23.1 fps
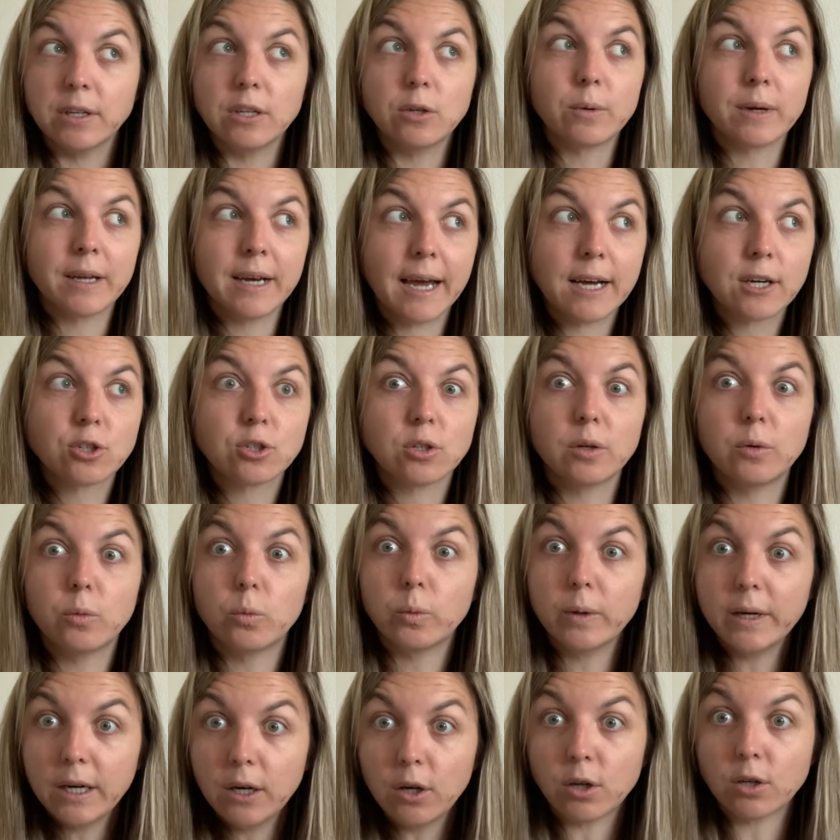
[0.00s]
You can actually
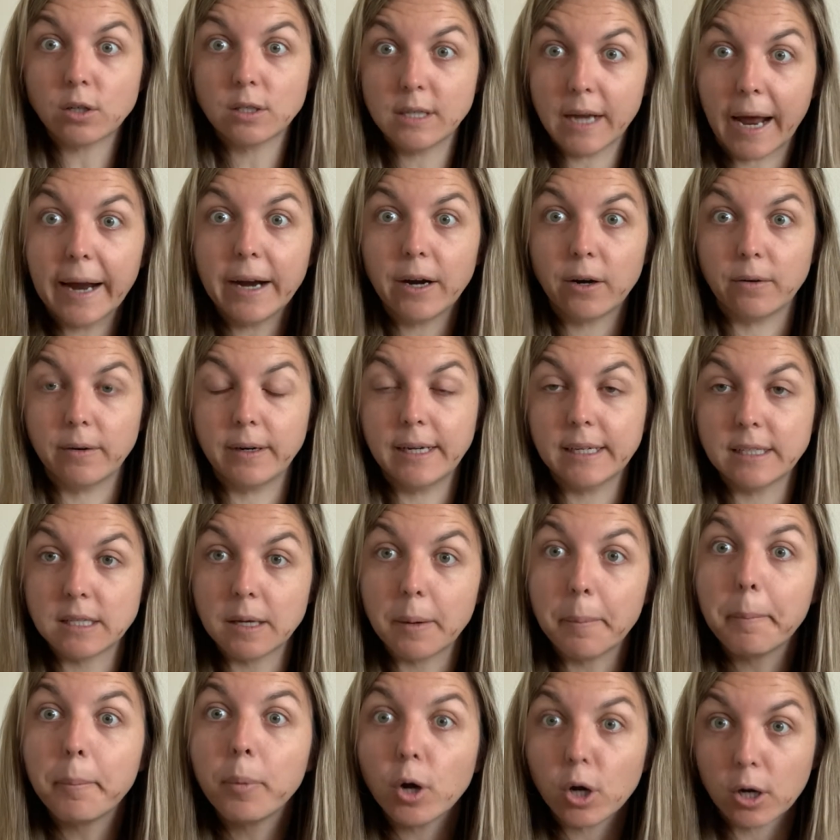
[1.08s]
read her diary. It's a
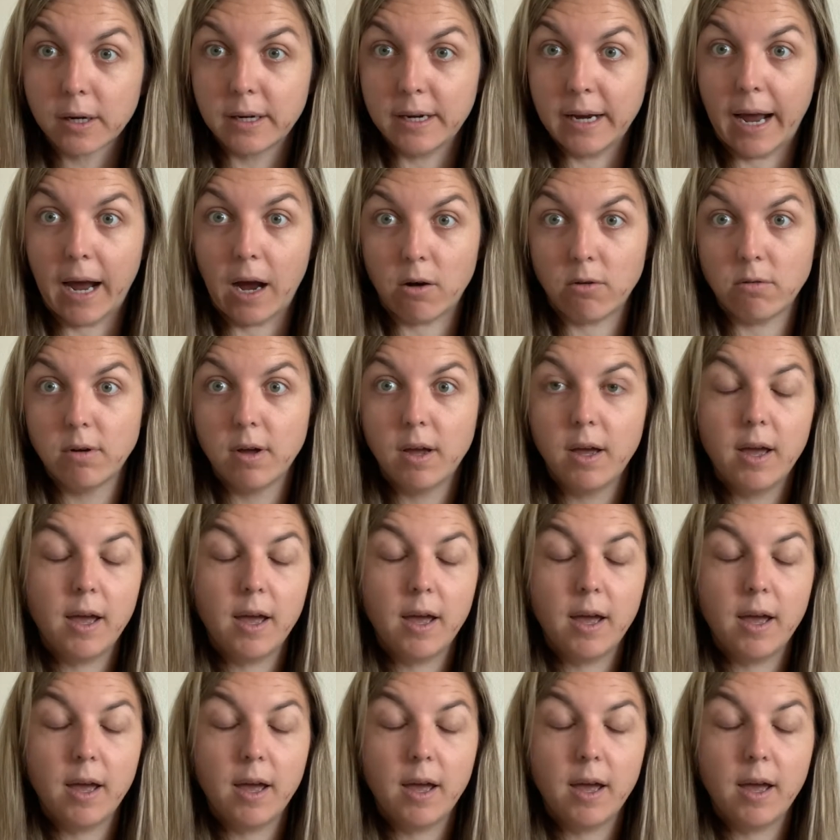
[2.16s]
book now.